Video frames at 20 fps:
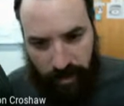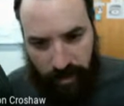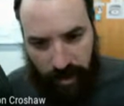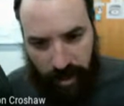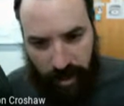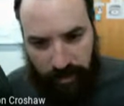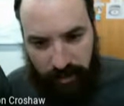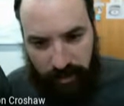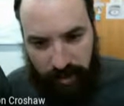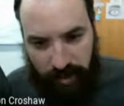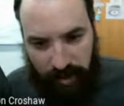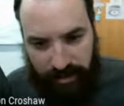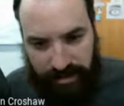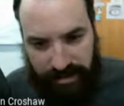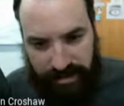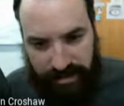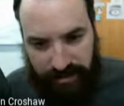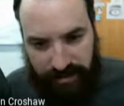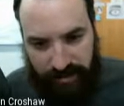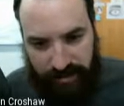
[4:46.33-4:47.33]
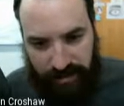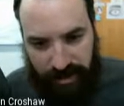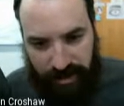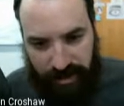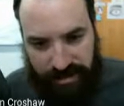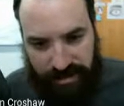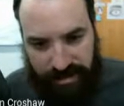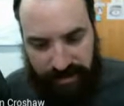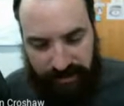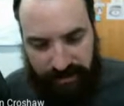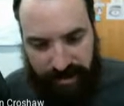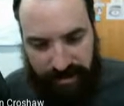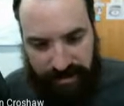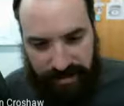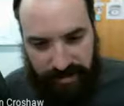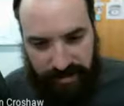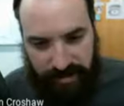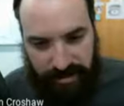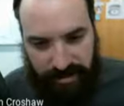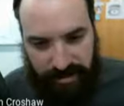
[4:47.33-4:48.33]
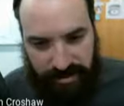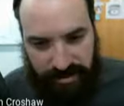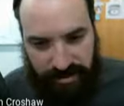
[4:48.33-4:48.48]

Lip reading: apoapsis of 97,000 meters.